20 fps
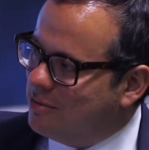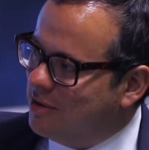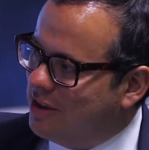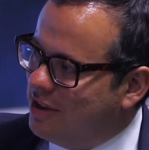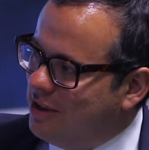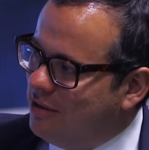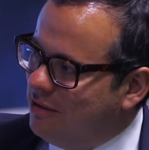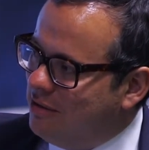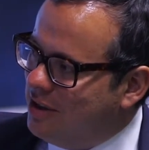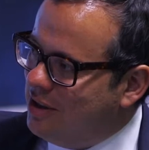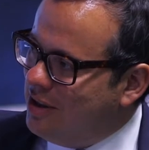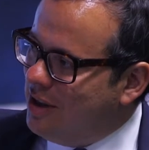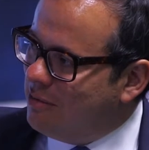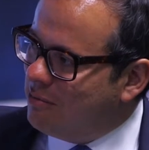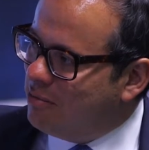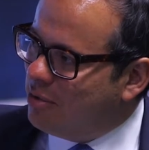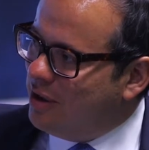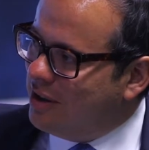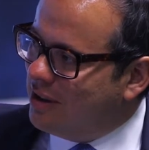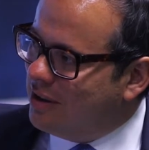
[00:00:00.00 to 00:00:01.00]
I mean, do you
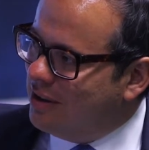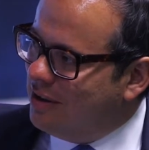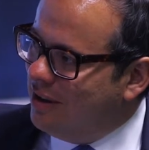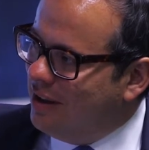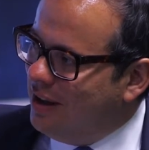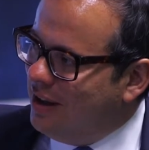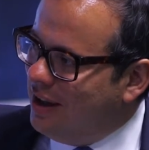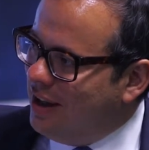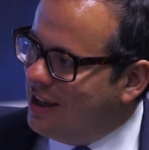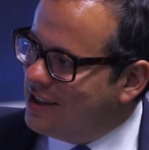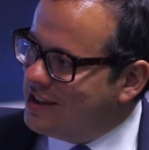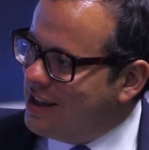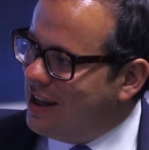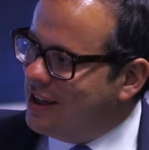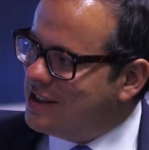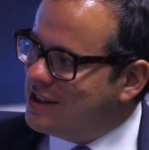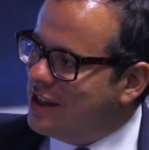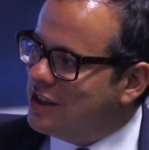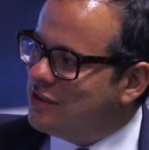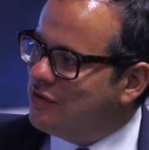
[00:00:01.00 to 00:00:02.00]
think Britain, is
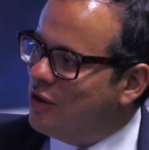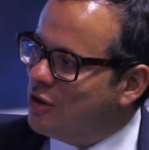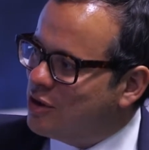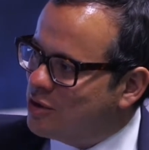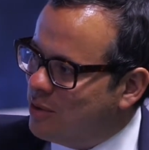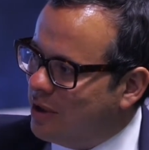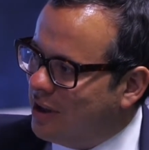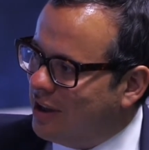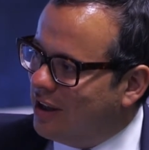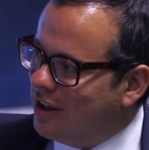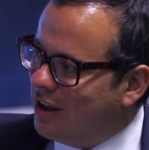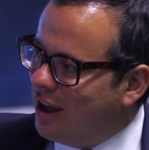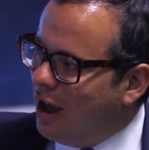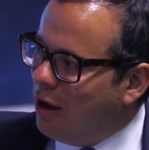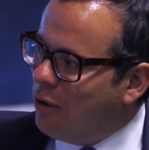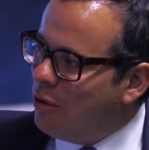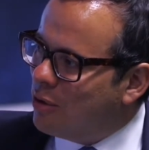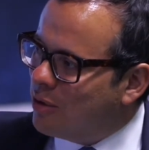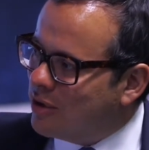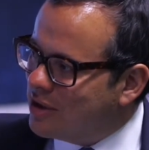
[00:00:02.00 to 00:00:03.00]
that as far as we can
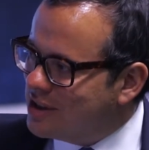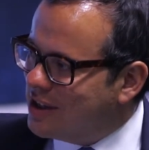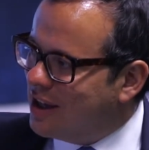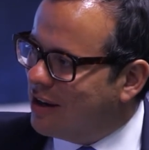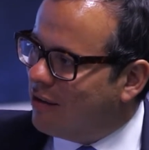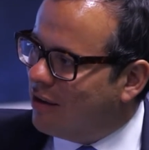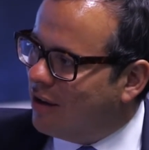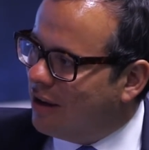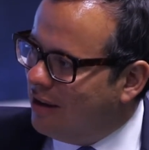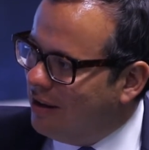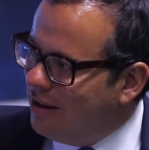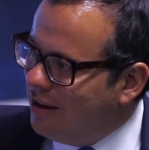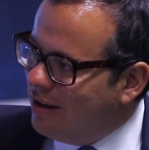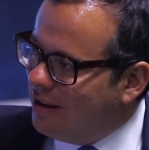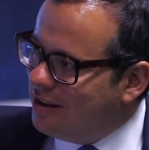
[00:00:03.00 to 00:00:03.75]
go, or is there a,